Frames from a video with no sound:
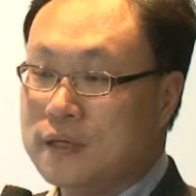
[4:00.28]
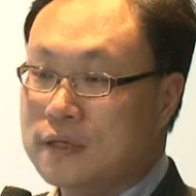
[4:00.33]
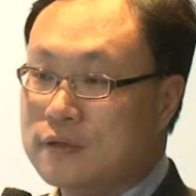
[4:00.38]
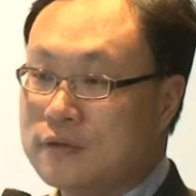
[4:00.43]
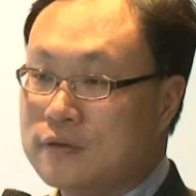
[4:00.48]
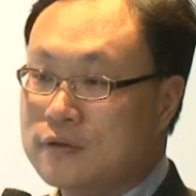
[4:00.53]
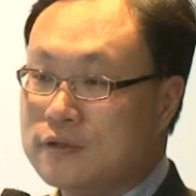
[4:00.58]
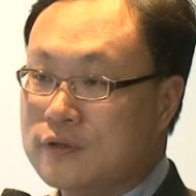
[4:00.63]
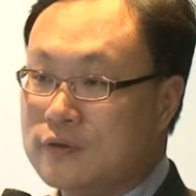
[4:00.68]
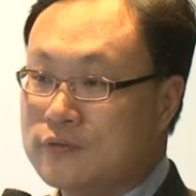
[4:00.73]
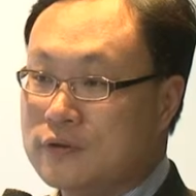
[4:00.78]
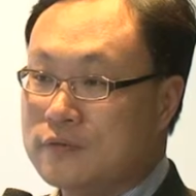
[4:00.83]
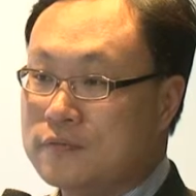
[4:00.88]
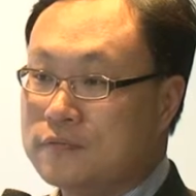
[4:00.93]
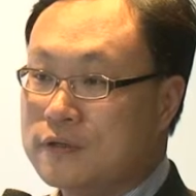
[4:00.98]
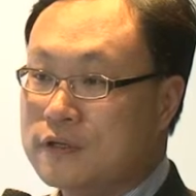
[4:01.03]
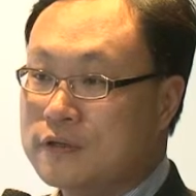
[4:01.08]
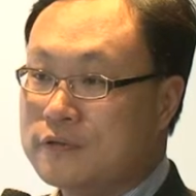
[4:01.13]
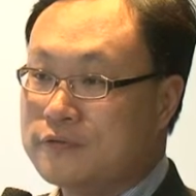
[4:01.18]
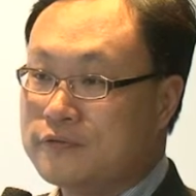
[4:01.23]
make use of the
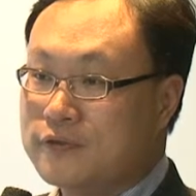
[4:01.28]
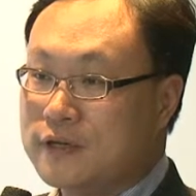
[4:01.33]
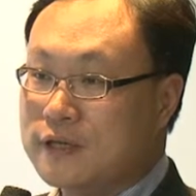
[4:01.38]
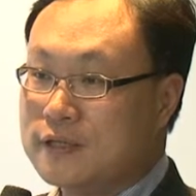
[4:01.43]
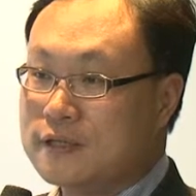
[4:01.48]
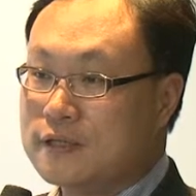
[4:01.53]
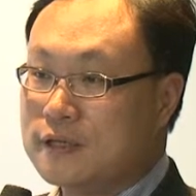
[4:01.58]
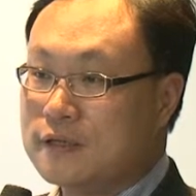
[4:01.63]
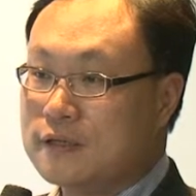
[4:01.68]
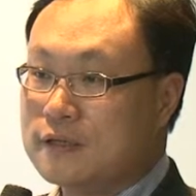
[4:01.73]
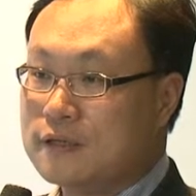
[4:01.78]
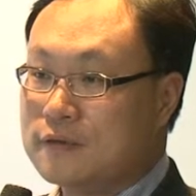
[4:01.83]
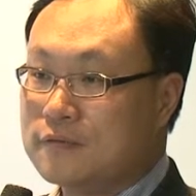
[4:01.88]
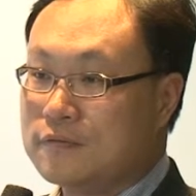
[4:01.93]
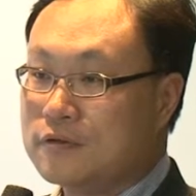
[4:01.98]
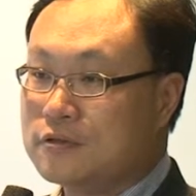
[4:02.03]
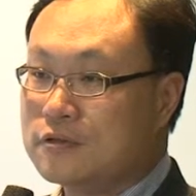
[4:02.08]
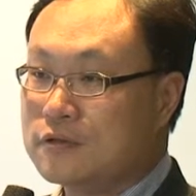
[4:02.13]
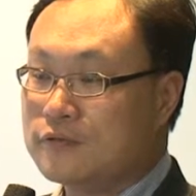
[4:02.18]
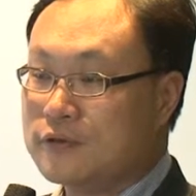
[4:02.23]
real things and the
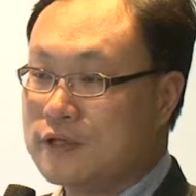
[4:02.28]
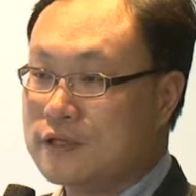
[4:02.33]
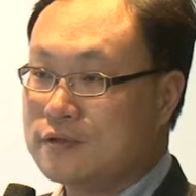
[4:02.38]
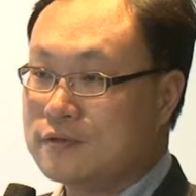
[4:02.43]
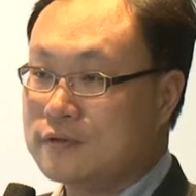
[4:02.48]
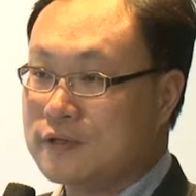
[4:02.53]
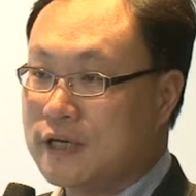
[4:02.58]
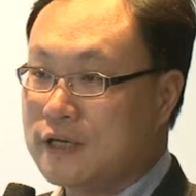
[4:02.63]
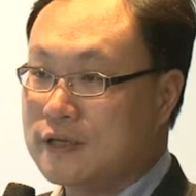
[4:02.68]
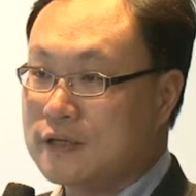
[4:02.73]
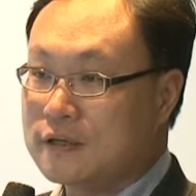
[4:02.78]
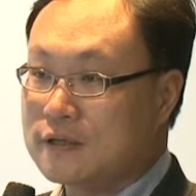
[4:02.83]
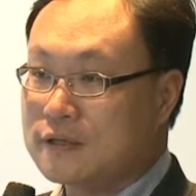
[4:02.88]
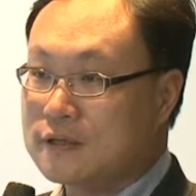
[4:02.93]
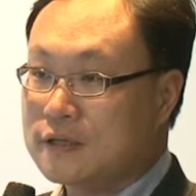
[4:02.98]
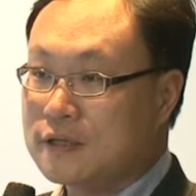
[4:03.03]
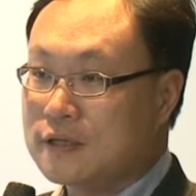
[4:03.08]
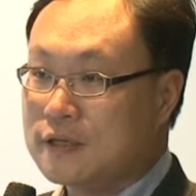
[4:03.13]
virtual things together.